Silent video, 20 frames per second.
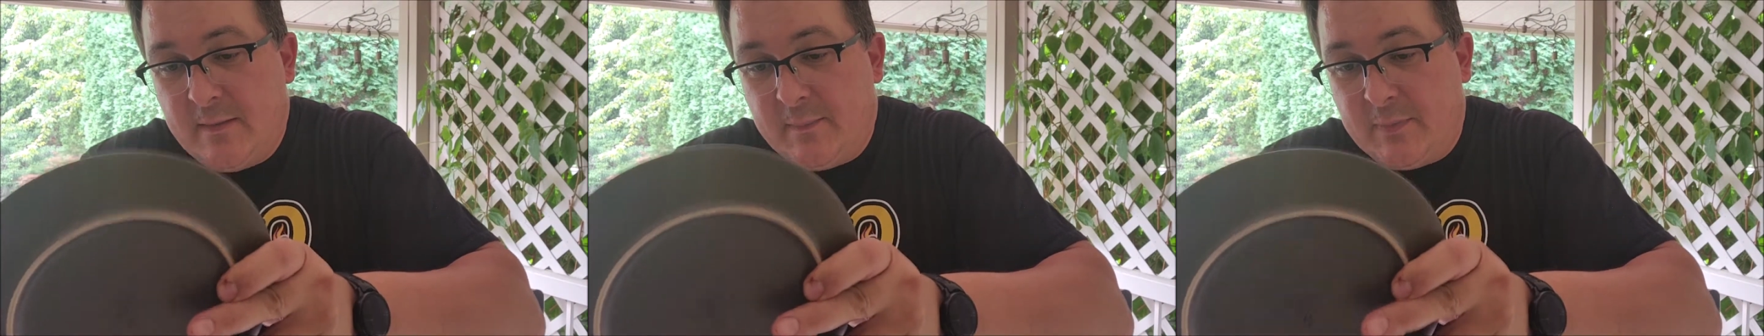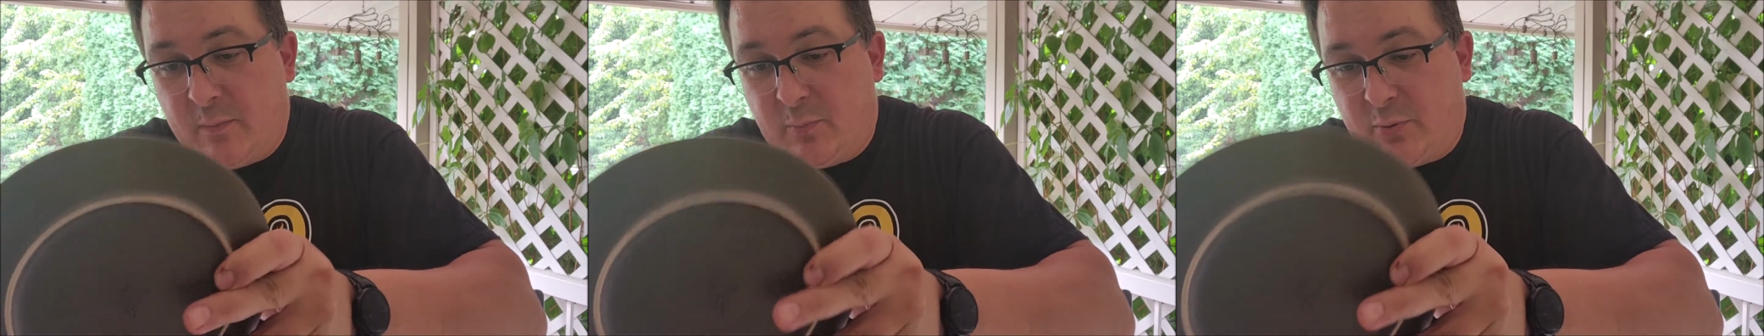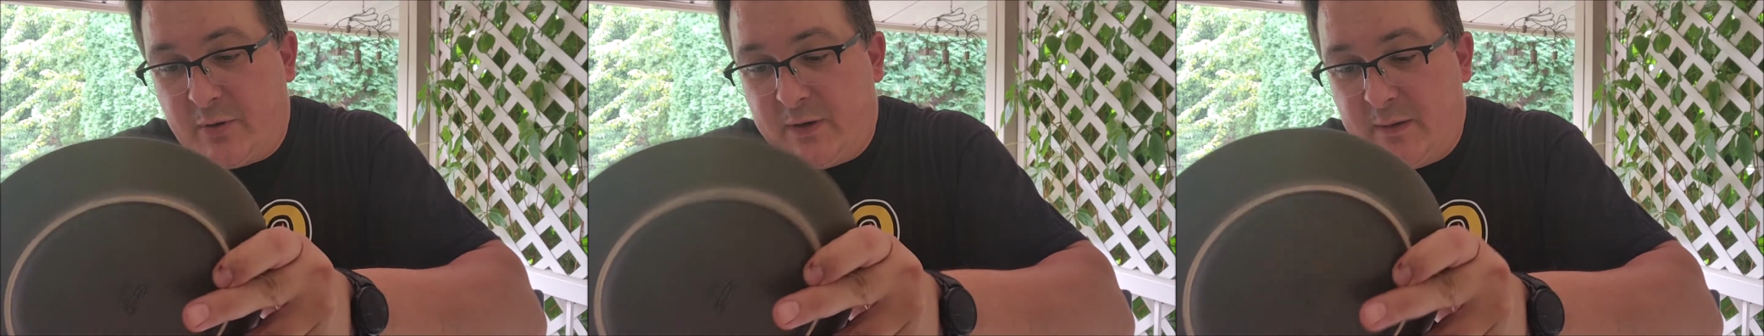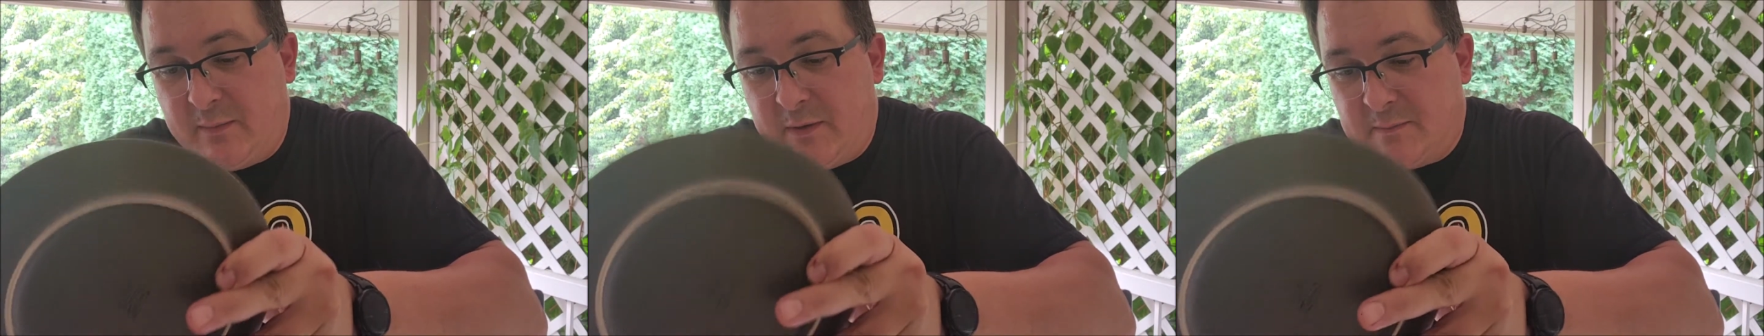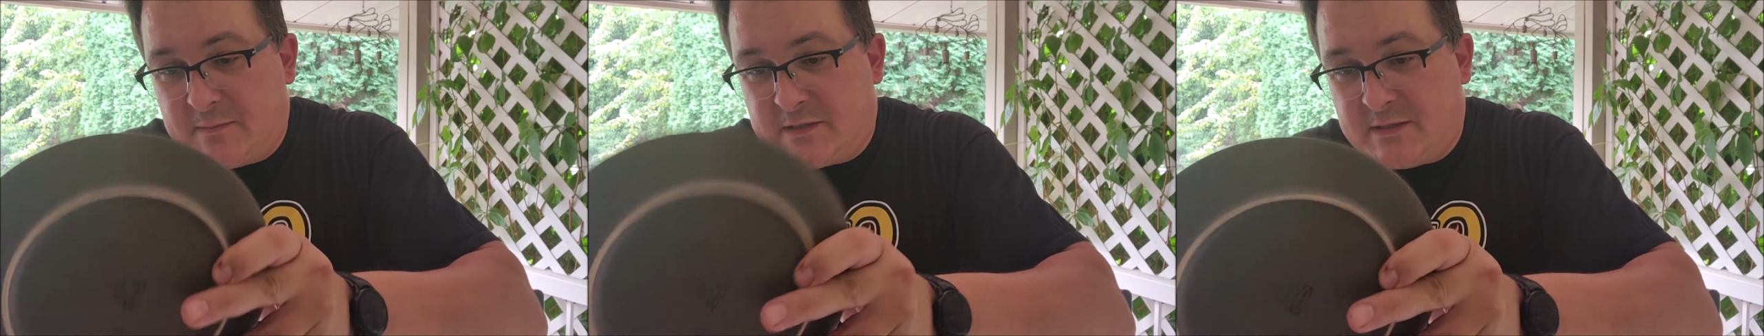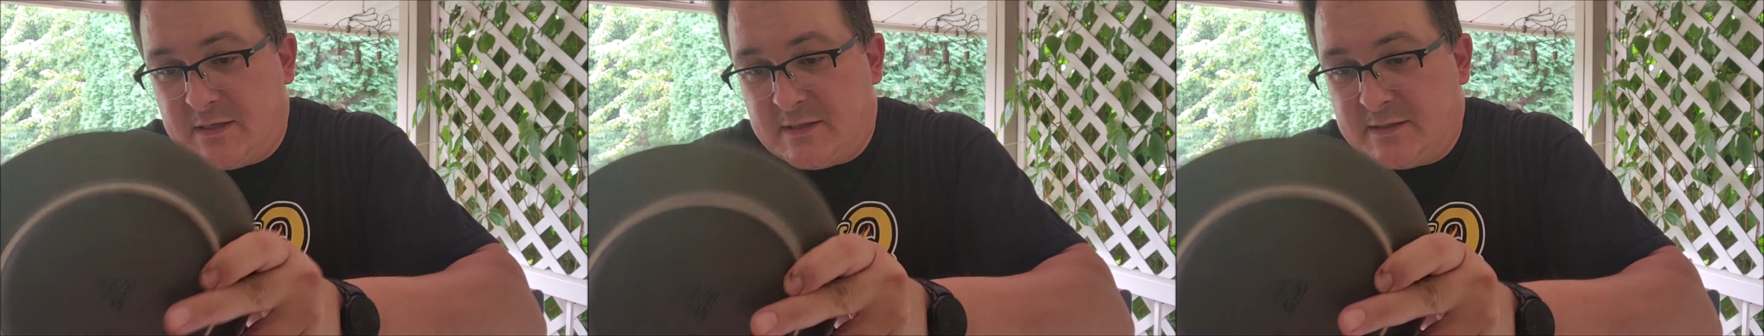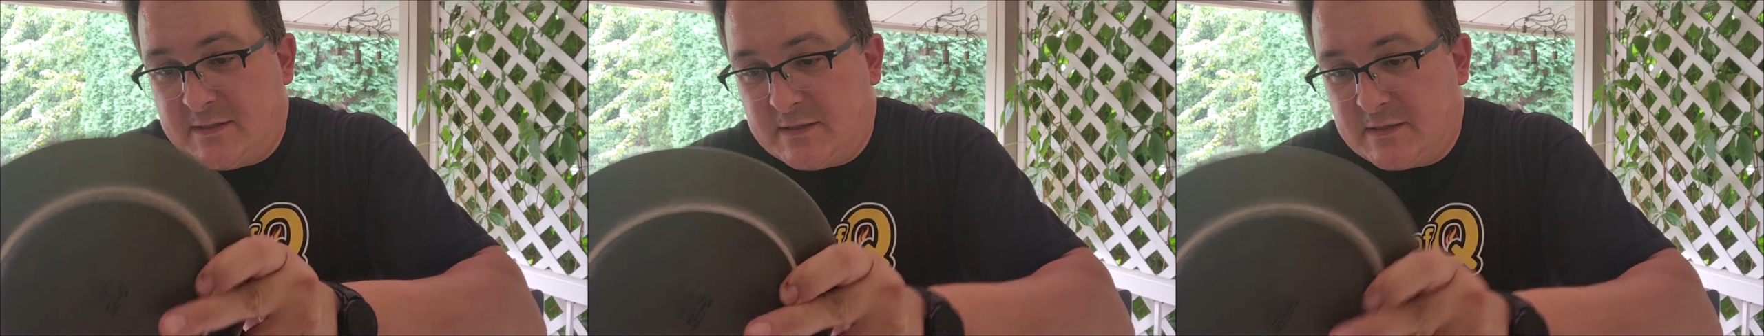the premium
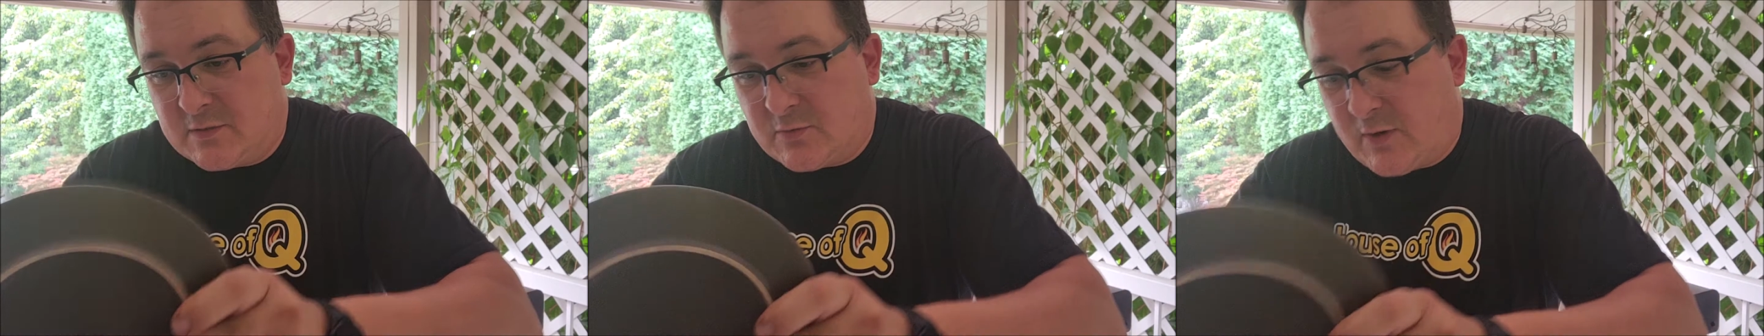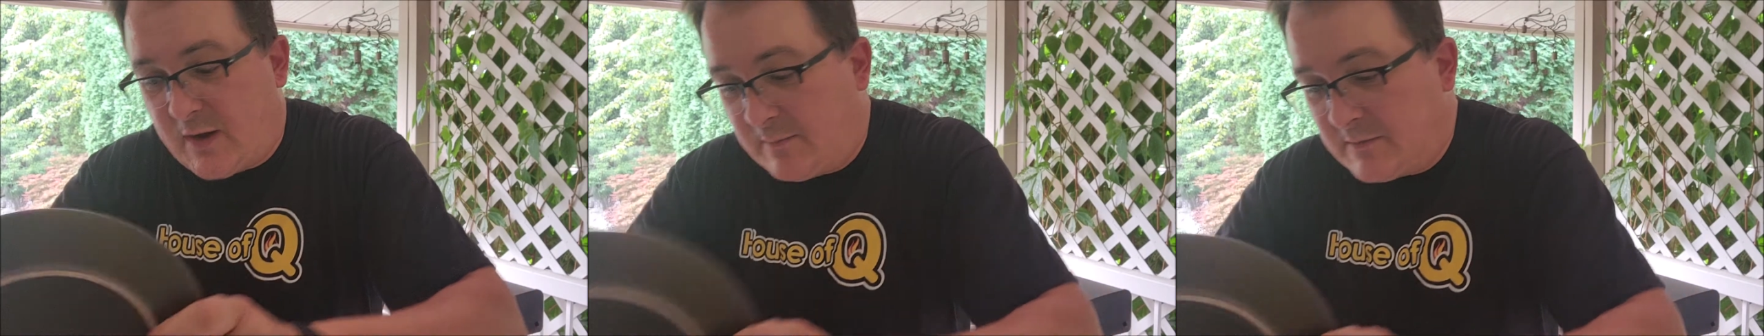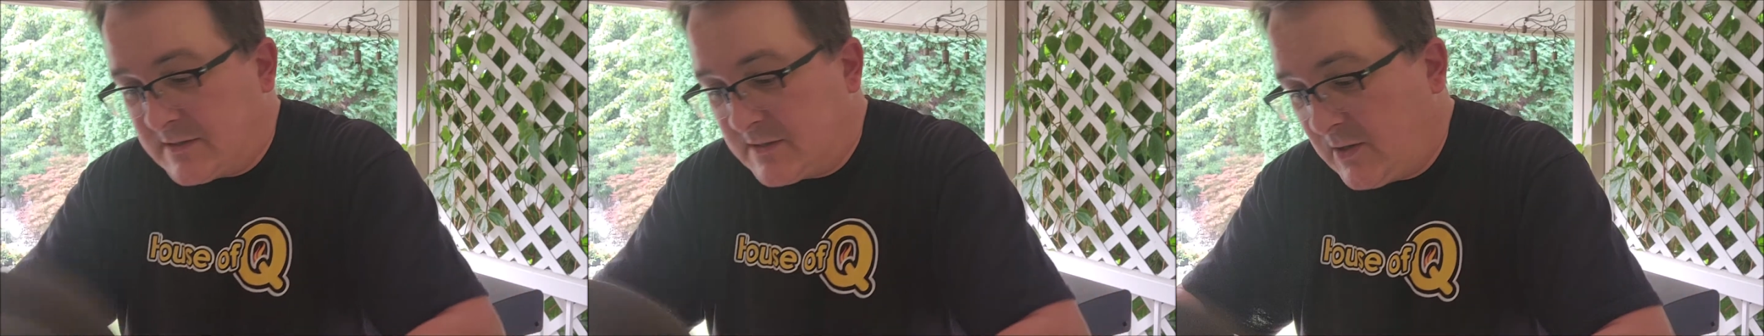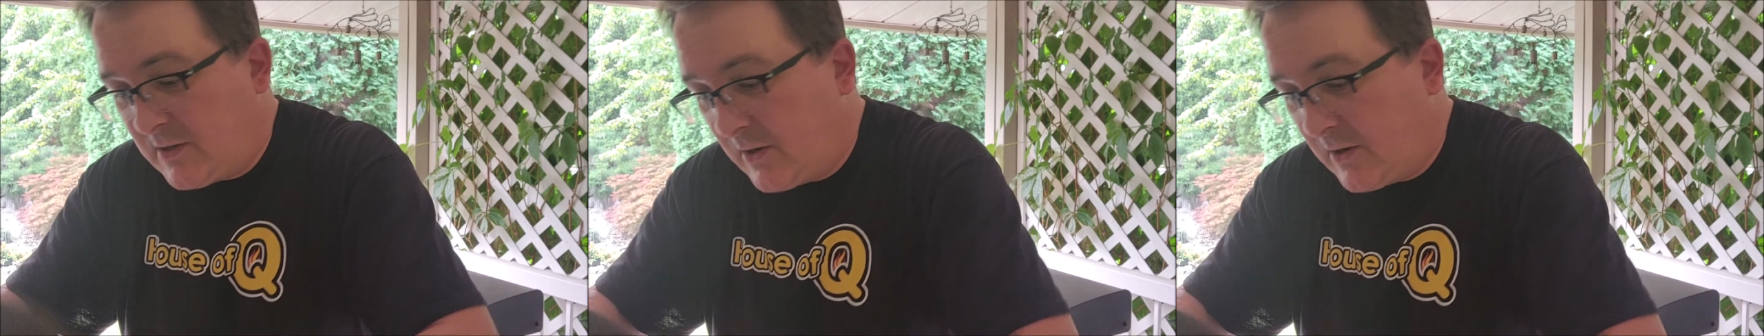seasonings, Grandma's